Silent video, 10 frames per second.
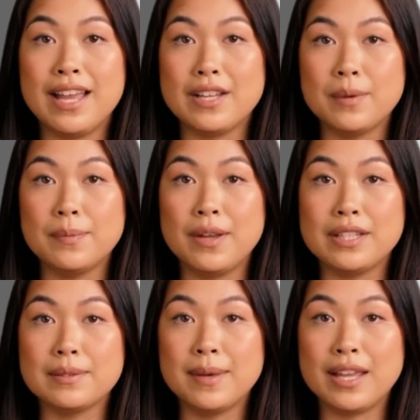A
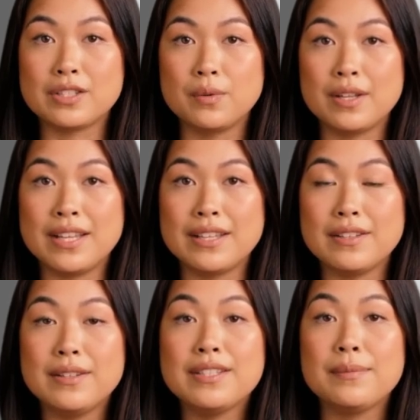complex password
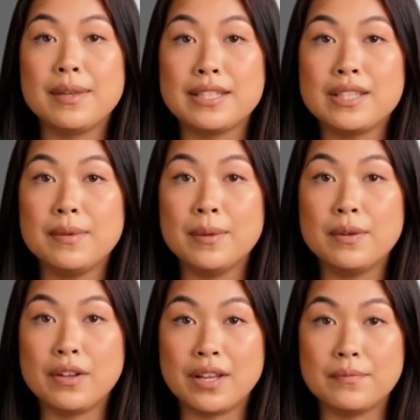includes a mix of
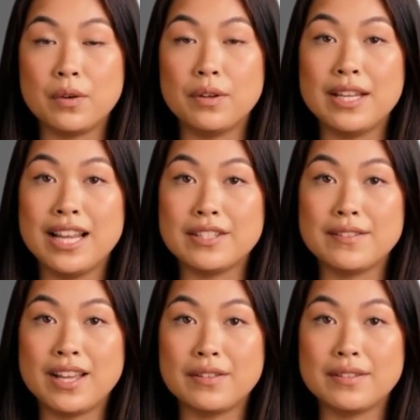upper and lower
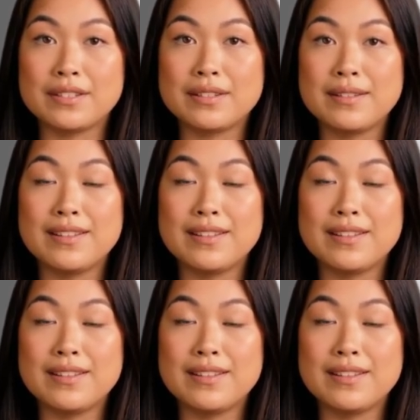case letters,